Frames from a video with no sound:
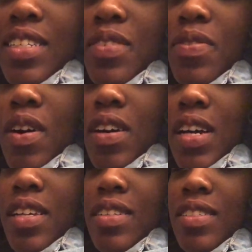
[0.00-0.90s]
it's a fall
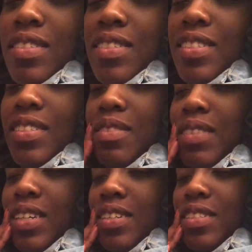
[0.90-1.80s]
color, so it still
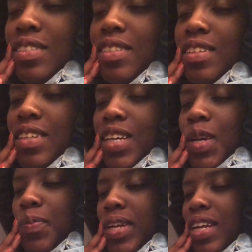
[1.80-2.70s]
works.
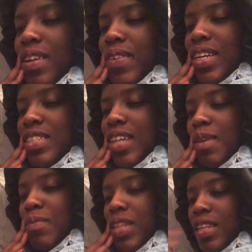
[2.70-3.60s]
But anyways,
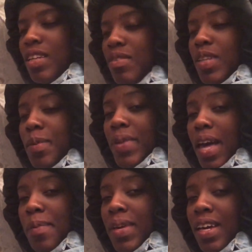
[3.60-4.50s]
I'm literally
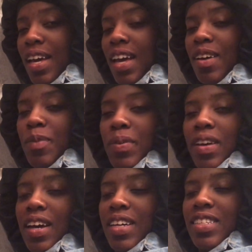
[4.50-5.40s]
blabbing. I hope
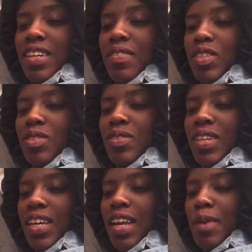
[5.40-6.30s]
you guys have
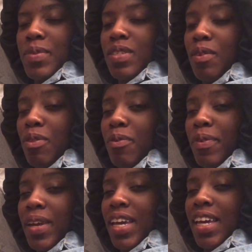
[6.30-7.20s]
enjoyed episode
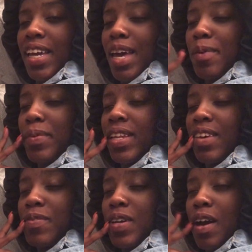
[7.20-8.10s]
3. Can't
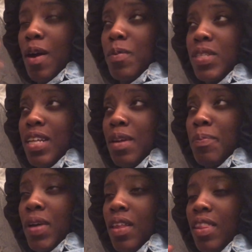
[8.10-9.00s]
believe we're almost at a
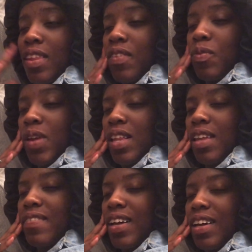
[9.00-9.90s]
month of
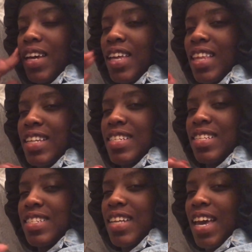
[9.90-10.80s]
weekly vlogging. That's
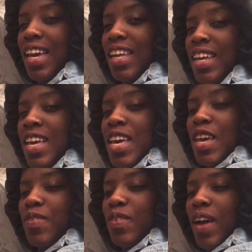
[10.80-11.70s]
insane.
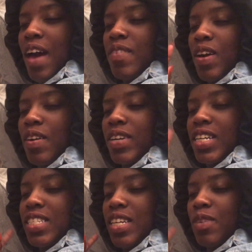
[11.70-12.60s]
If you haven't
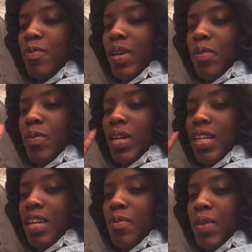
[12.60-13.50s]
already seen week
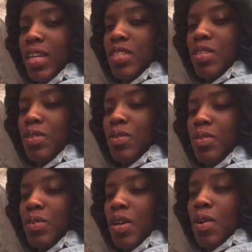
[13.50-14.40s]
1 and week
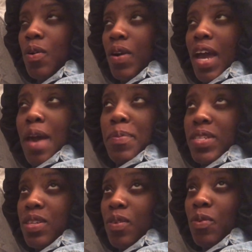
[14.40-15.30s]
2 for
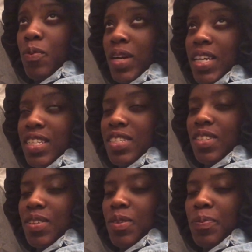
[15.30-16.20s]
episode 1 and
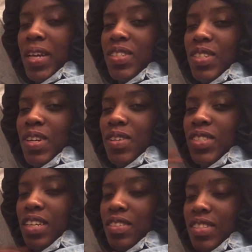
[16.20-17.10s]
2, make sure you go
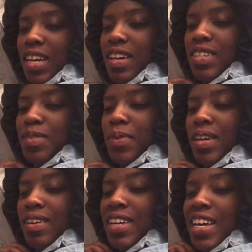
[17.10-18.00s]
check those out as
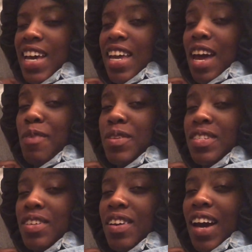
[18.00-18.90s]
well. And I will
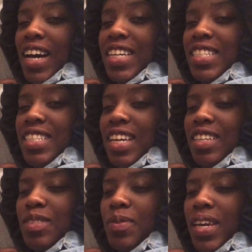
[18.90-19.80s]
see you guys
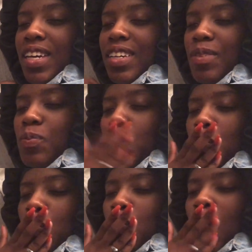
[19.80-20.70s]
next week.
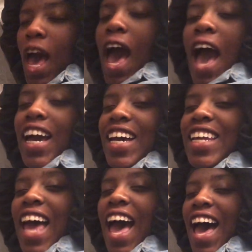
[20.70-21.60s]
Good